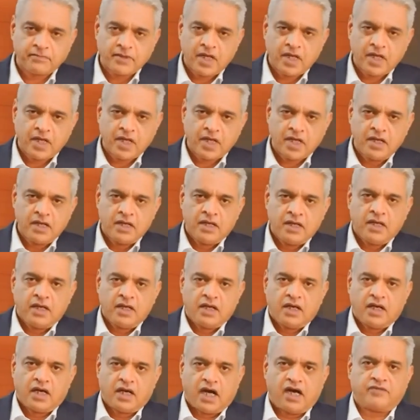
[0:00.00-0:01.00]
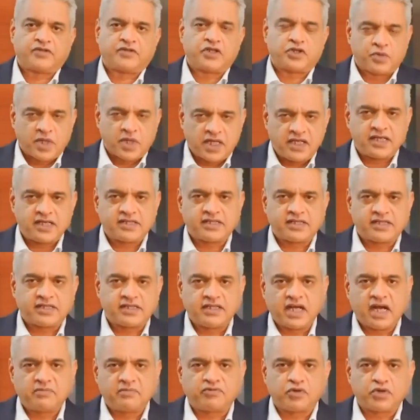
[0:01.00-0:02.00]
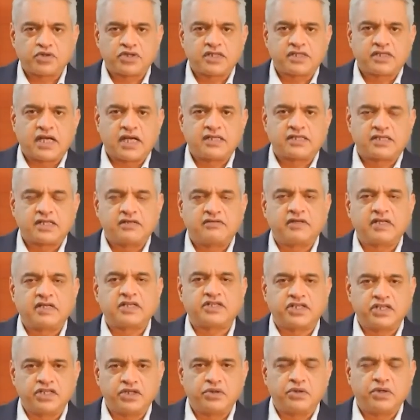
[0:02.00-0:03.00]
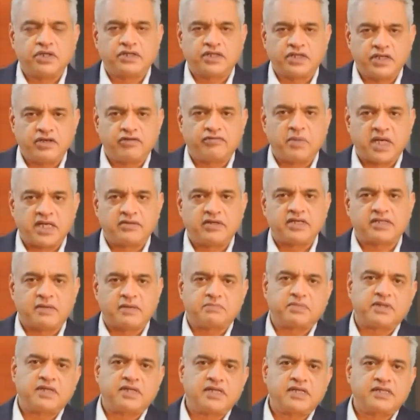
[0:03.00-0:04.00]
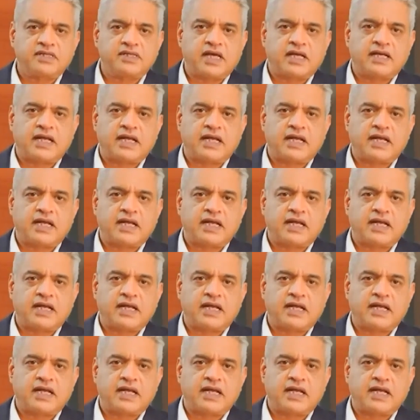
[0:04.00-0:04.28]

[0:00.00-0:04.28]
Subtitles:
After 12 years in the armed forces, I served as a CEO in three of Mahindra's companies